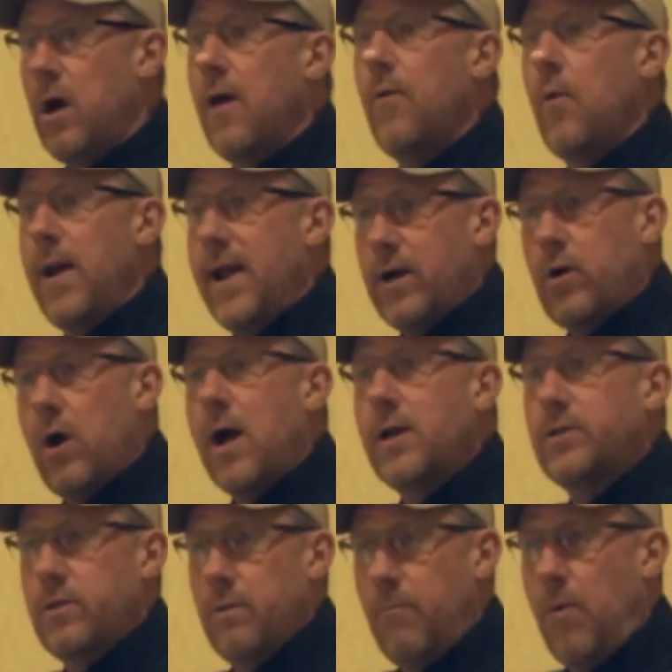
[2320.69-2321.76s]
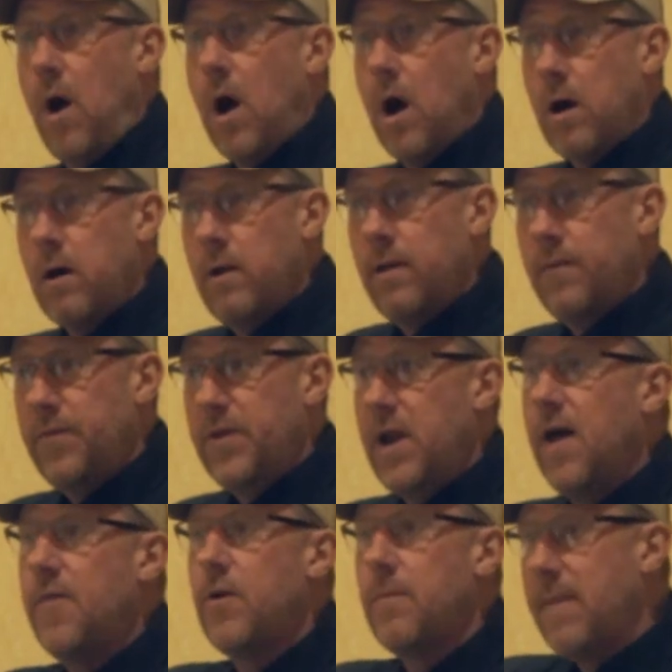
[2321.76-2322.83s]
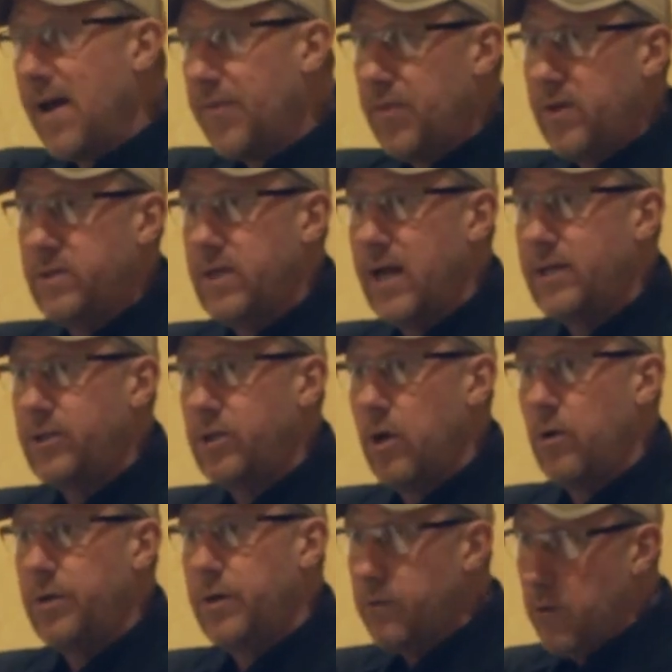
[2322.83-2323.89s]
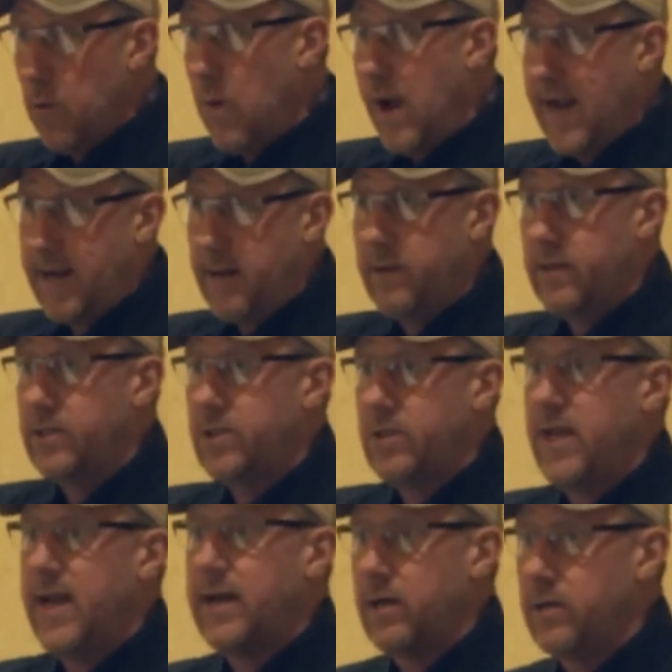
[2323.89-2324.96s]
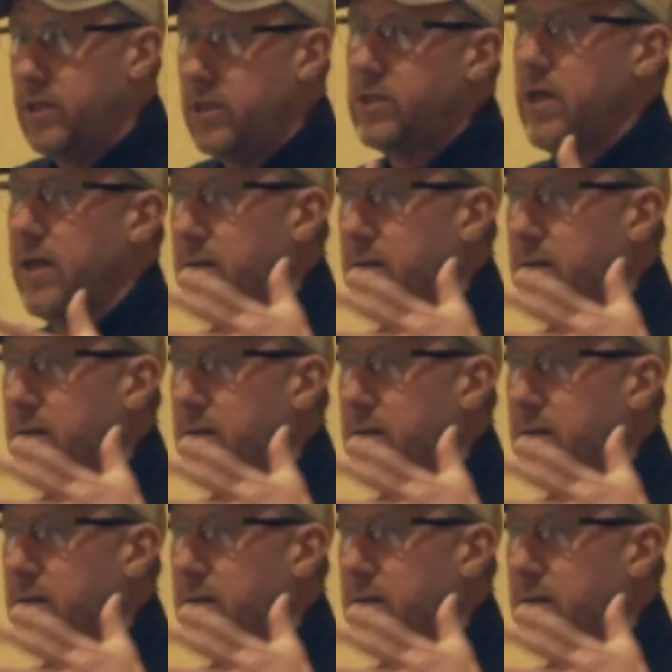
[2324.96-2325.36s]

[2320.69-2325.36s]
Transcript: all the way across the bar. The other methods I showed you, the weight and the stick, is just